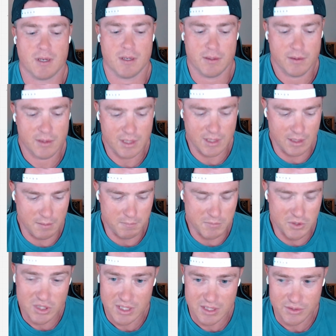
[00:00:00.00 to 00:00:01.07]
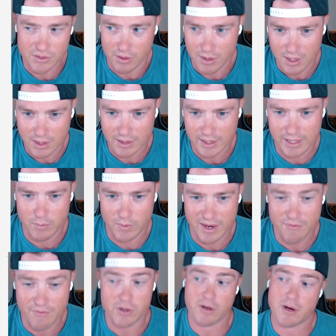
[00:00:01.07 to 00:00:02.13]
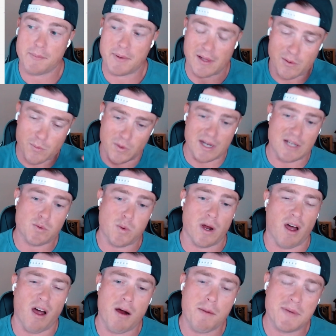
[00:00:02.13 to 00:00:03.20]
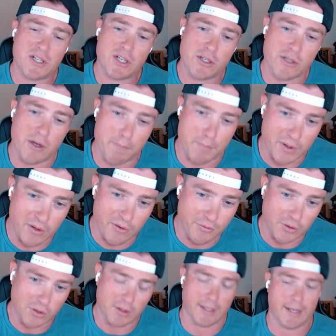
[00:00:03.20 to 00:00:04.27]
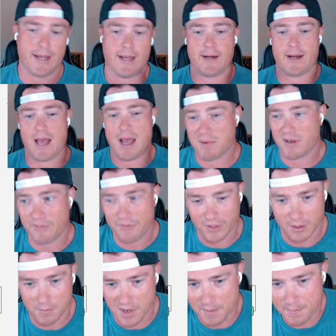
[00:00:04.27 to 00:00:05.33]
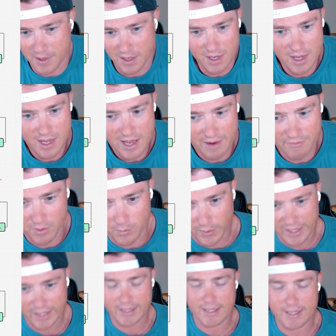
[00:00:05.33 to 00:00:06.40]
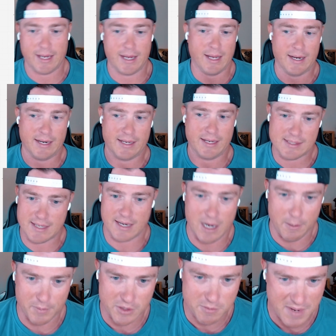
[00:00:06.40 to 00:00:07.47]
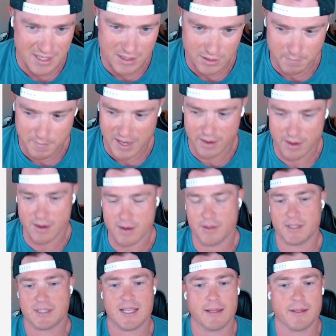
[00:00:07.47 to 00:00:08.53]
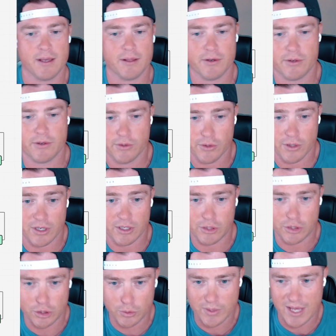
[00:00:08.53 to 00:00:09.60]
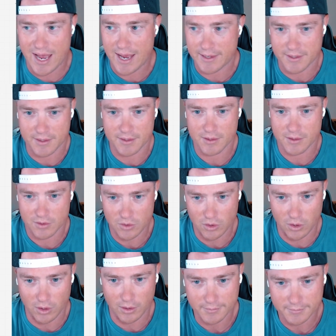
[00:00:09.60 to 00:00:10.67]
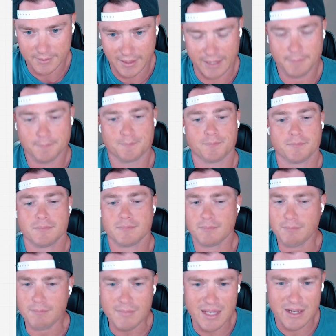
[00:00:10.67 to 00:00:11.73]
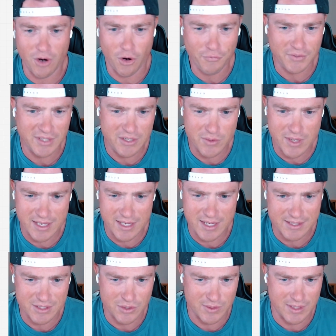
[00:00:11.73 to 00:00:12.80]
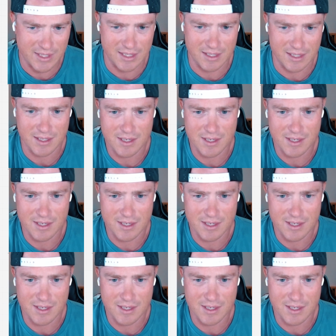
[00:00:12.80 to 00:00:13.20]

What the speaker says: The machines are ugly, whatever. And you're going to be like, well, guess what? Our machines are beautiful and I'm going to fill them up every week and it's going to help your space look better. This, that, and the other. You're going to do that call. Okay. And hopefully you can get to the